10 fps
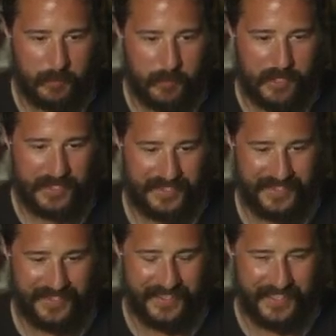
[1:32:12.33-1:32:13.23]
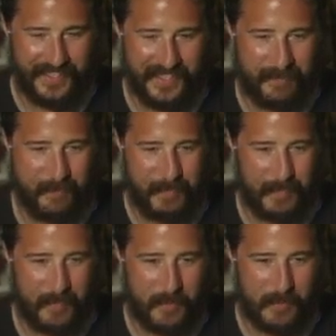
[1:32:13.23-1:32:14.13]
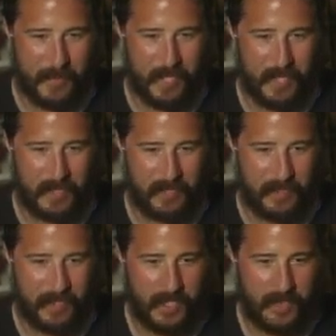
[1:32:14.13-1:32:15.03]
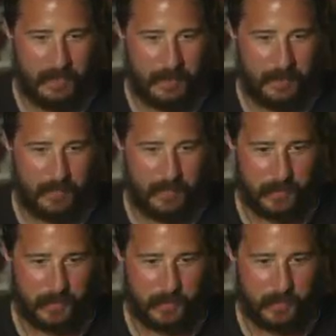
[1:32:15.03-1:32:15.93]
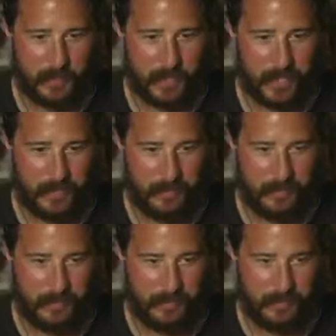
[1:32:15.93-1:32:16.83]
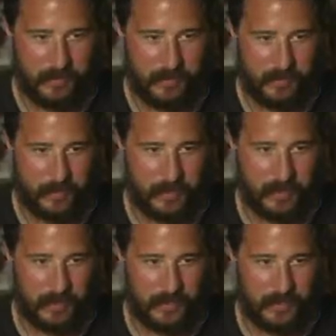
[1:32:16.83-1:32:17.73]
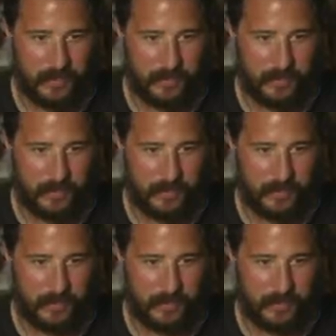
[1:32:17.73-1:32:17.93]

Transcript: ready to play cornerback on Heisman, for sure on Heisman. Oh my gosh.